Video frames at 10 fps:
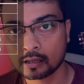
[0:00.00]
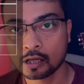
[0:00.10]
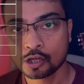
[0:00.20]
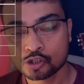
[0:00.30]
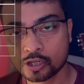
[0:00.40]

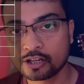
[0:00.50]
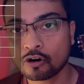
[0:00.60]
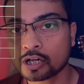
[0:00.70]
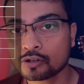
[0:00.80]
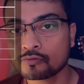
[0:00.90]
So in order
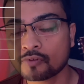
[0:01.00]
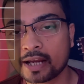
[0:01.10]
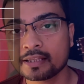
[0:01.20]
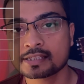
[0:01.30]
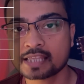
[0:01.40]
to find
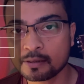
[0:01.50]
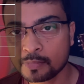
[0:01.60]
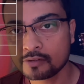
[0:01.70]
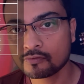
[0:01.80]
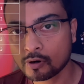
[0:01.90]
the same
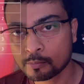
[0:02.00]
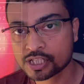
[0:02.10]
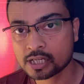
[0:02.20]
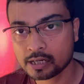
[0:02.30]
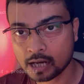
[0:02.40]

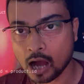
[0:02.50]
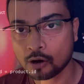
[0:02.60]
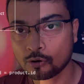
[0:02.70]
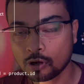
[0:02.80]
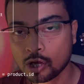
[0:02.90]
information now,
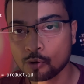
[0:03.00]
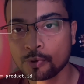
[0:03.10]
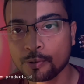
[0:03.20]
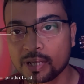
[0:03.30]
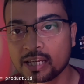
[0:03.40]
we
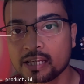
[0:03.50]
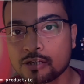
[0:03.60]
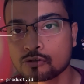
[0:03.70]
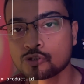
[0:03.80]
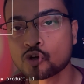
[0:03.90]
will need to
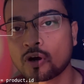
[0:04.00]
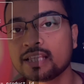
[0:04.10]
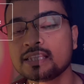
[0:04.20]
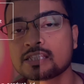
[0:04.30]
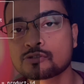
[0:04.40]
join
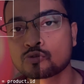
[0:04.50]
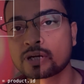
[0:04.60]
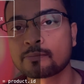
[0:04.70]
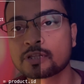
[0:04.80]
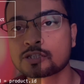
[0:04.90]
these two
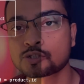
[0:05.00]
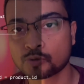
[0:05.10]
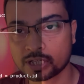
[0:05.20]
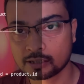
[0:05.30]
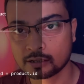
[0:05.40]
tables
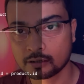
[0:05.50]
together.